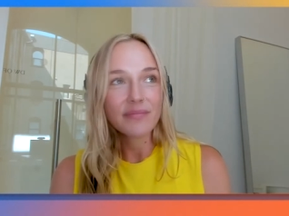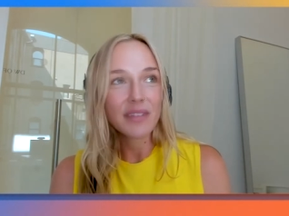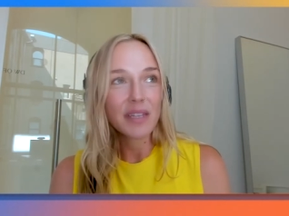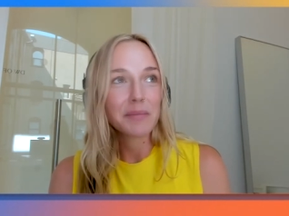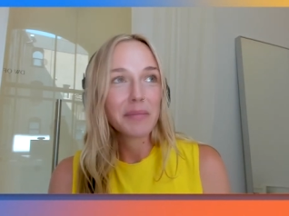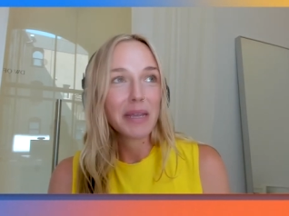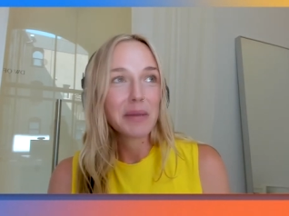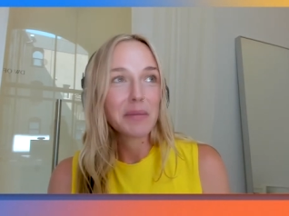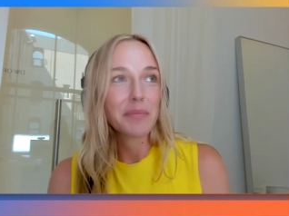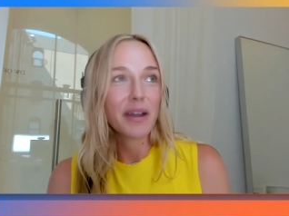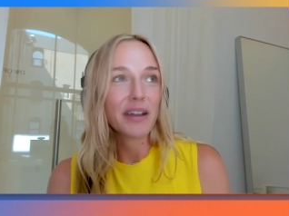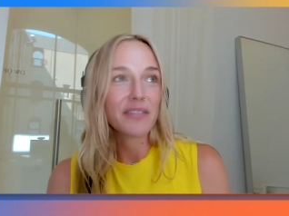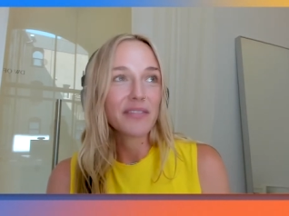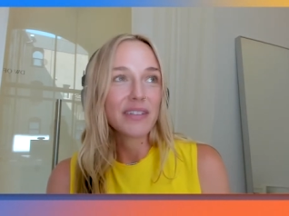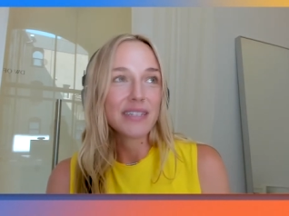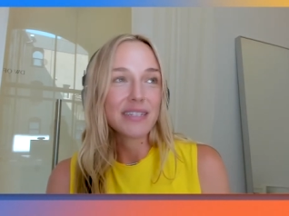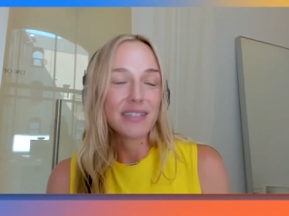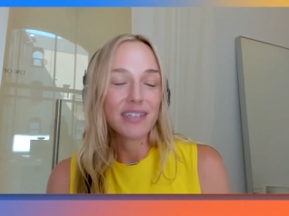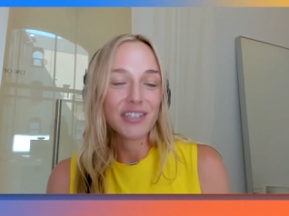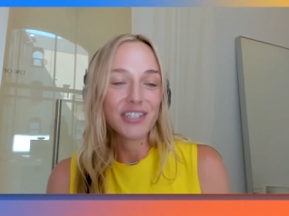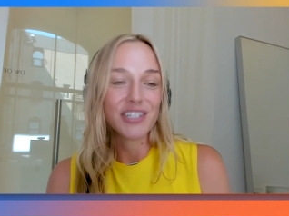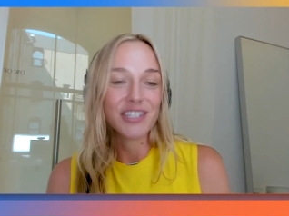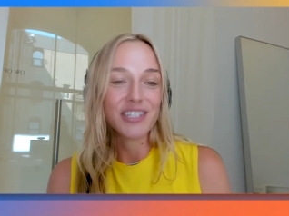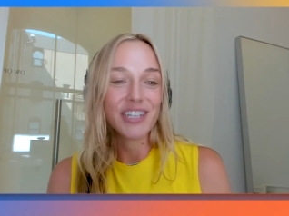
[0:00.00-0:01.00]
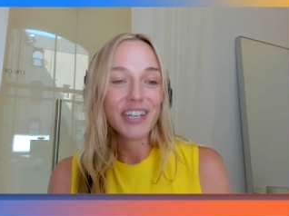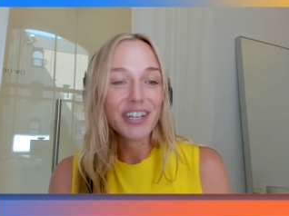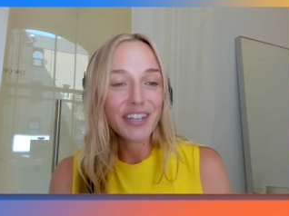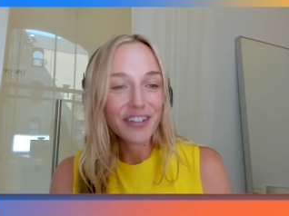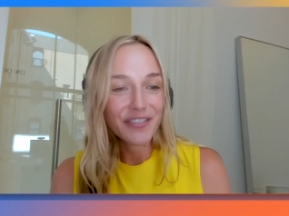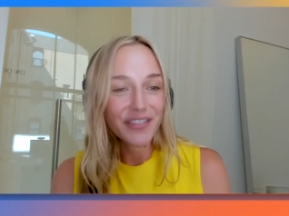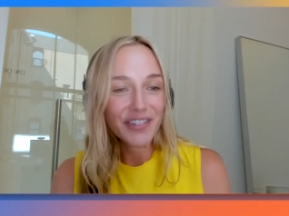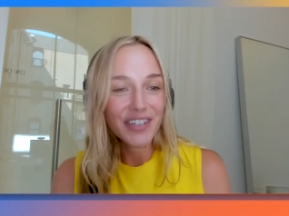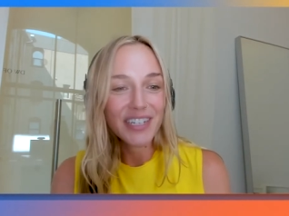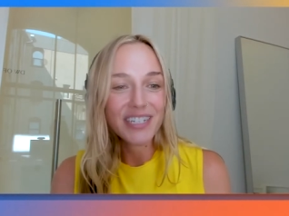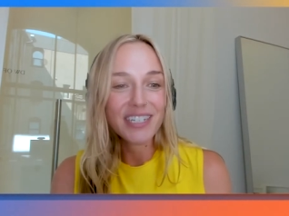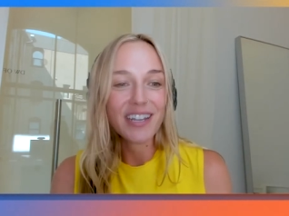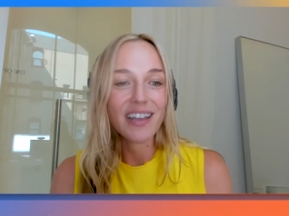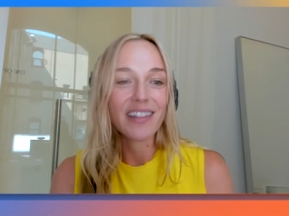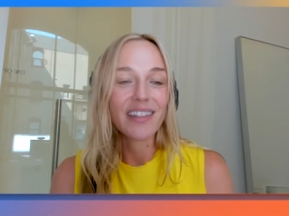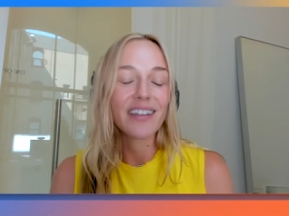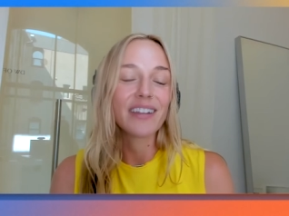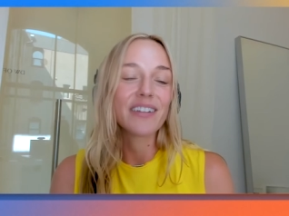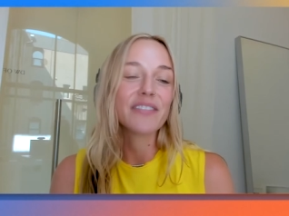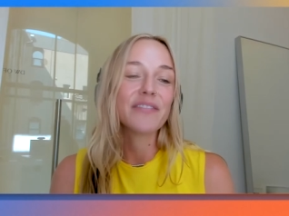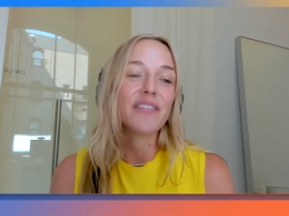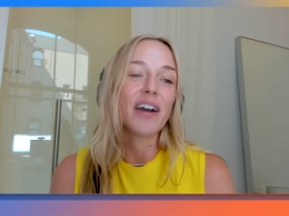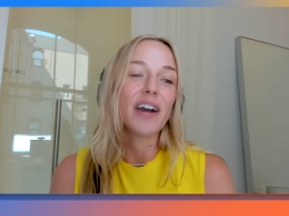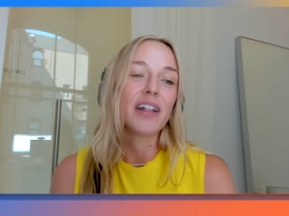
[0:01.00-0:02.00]
made breakfast, lunch, and dinner for each
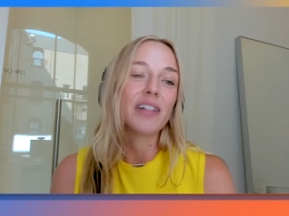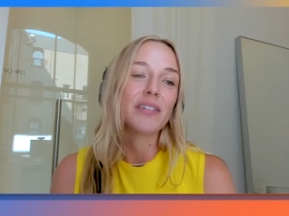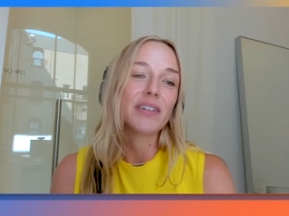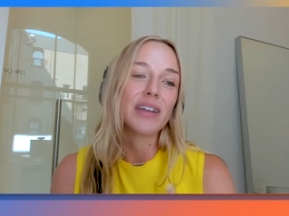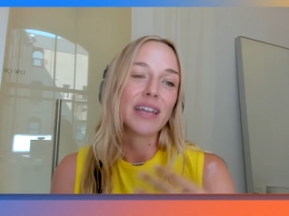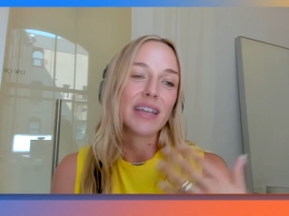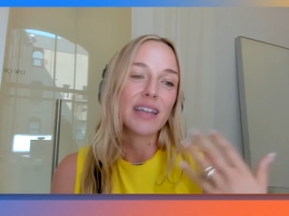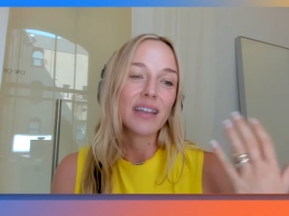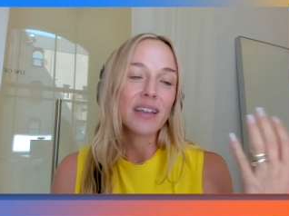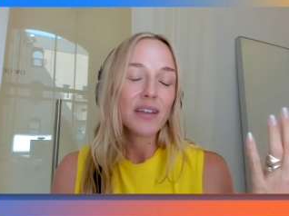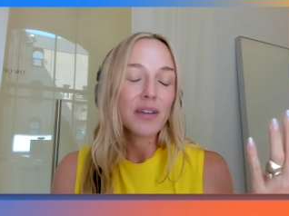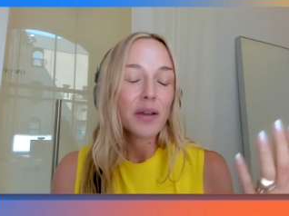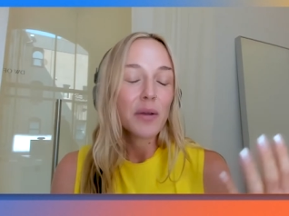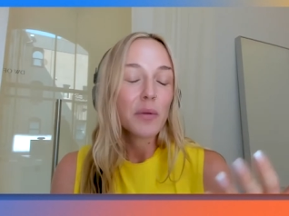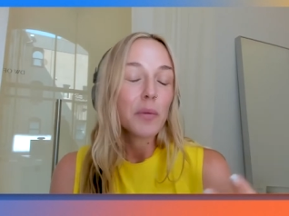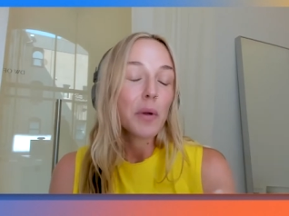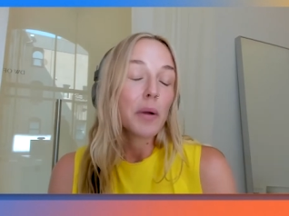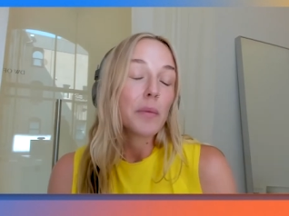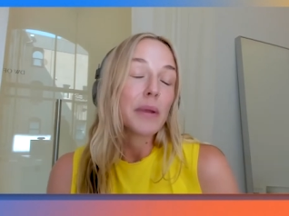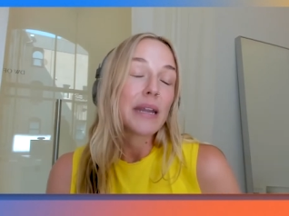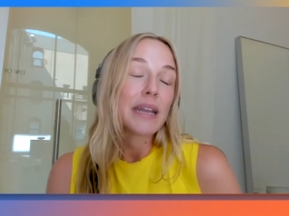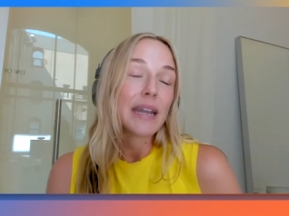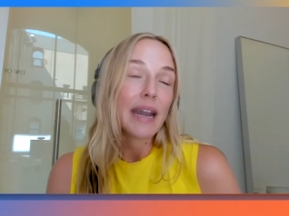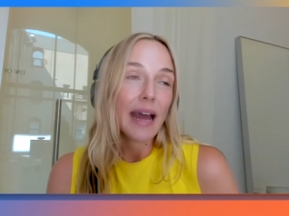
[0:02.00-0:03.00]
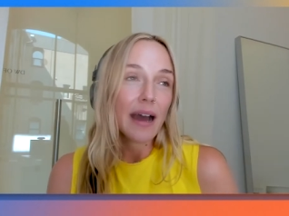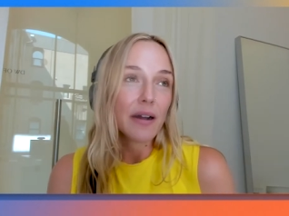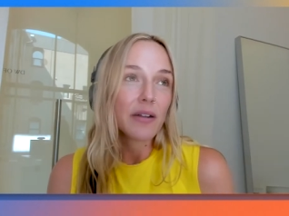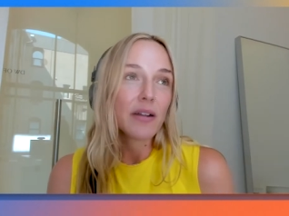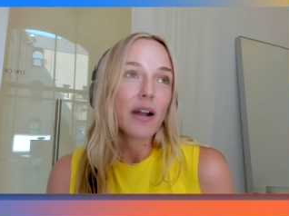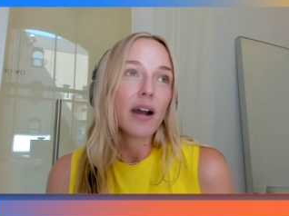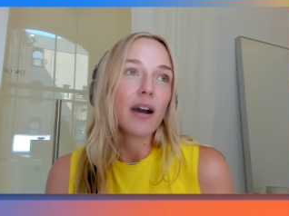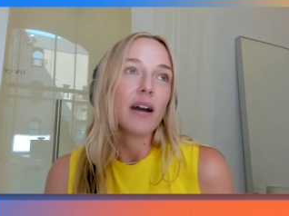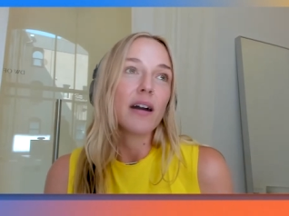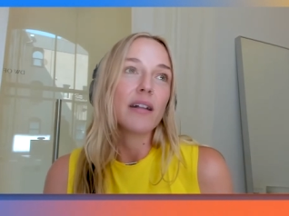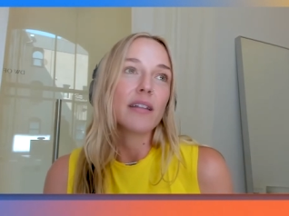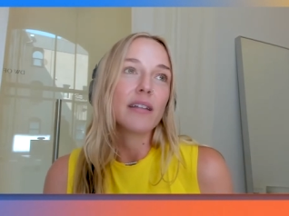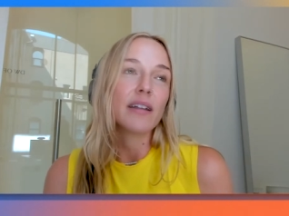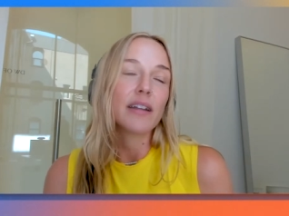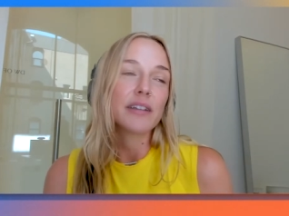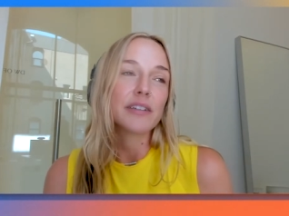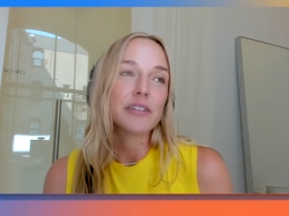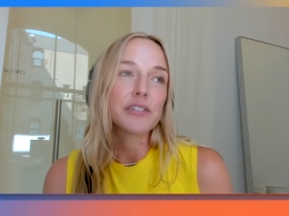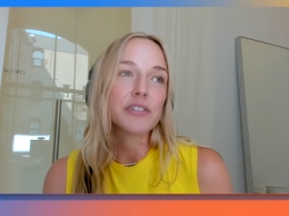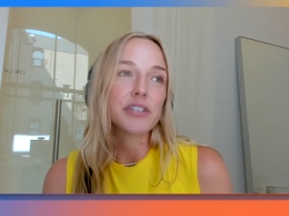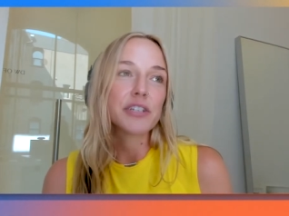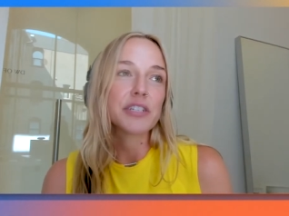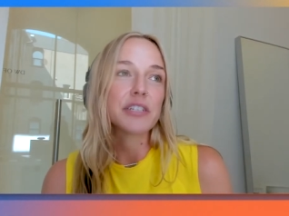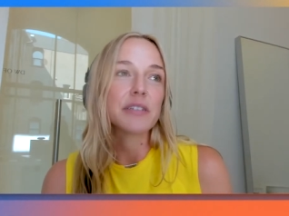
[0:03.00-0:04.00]
other following what we now call our
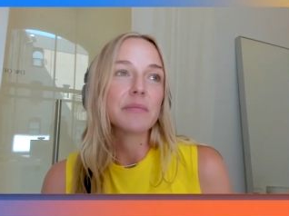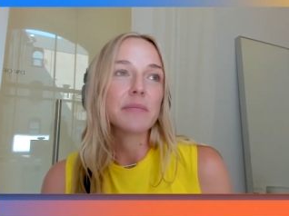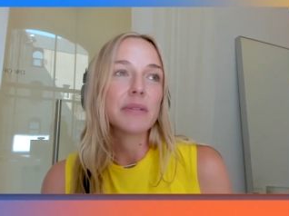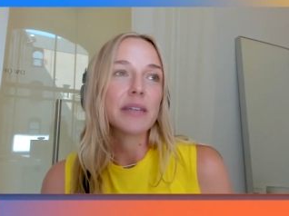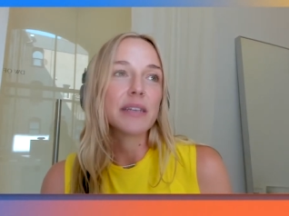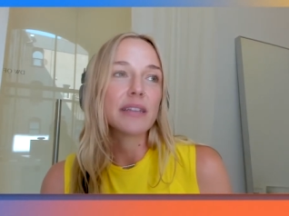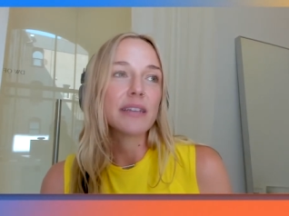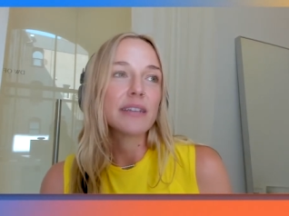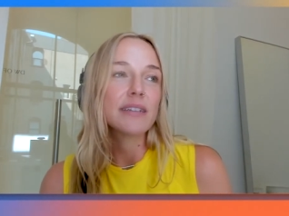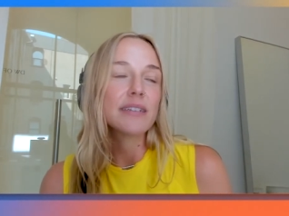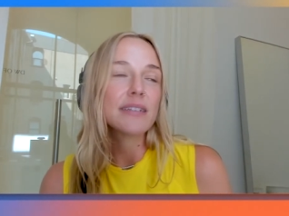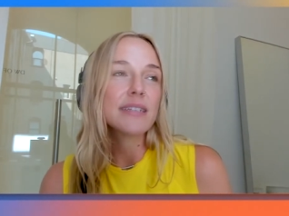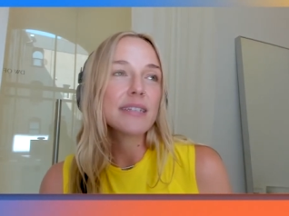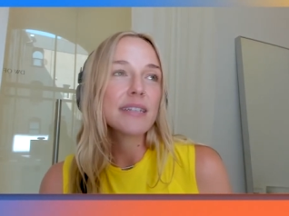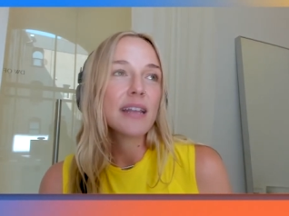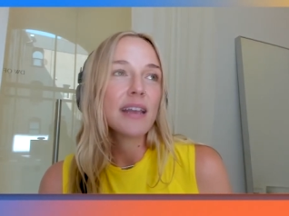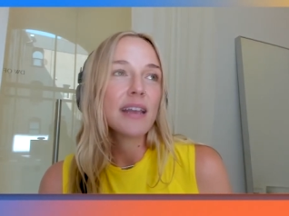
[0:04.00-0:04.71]
nutrition pillars.